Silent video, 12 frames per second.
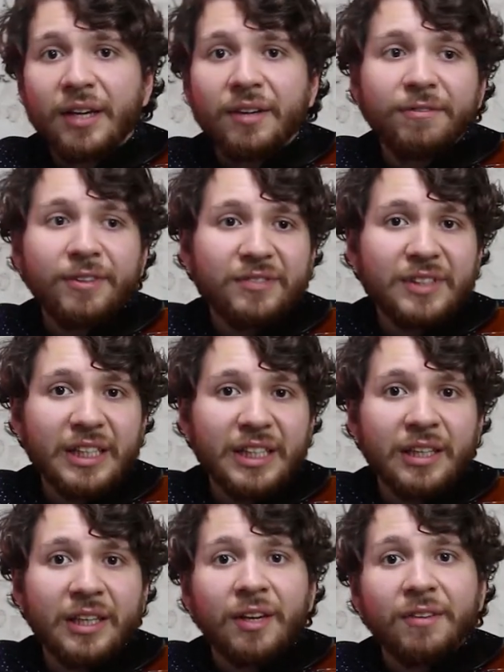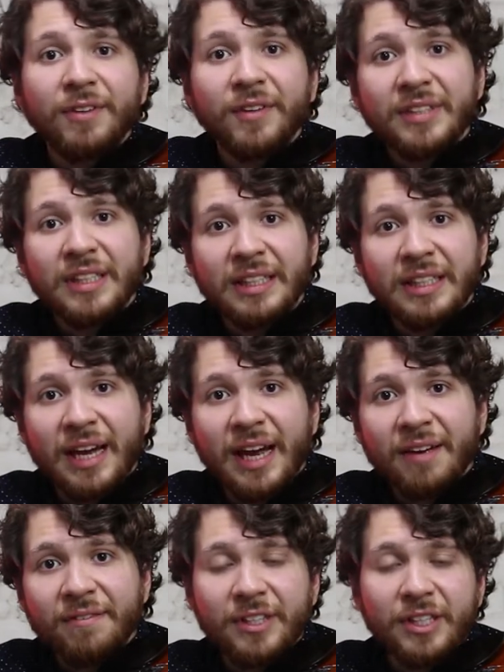15, 15 and a
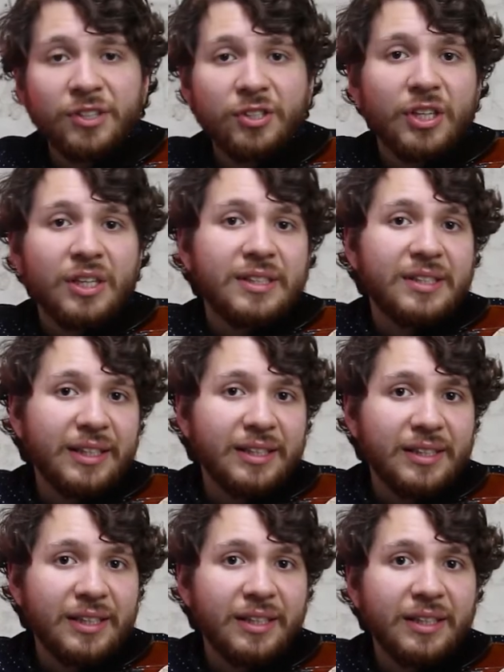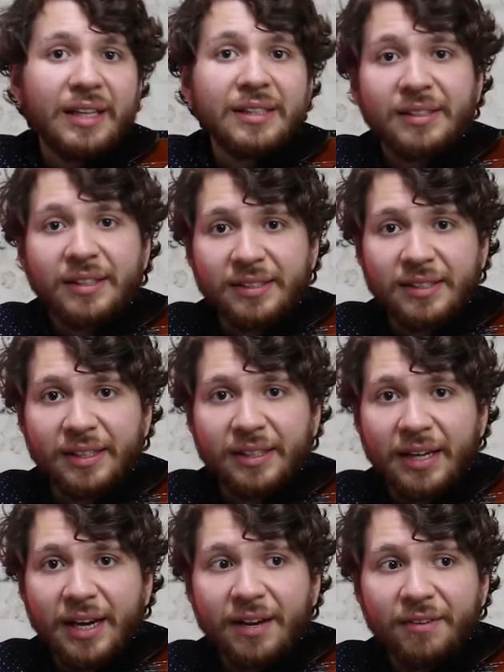half inch, 16, and 16 and
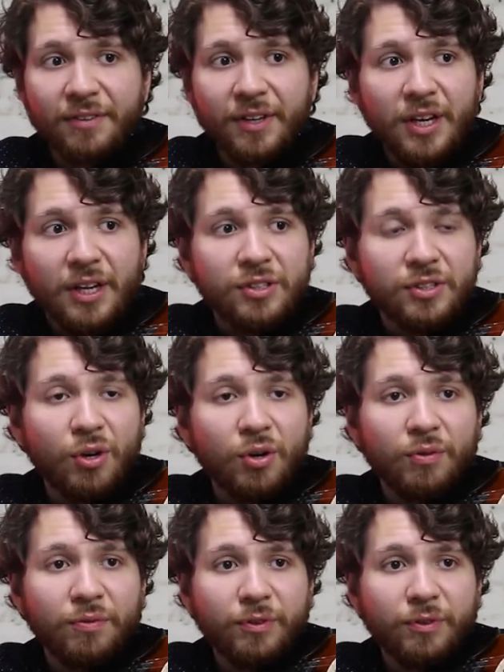a half. So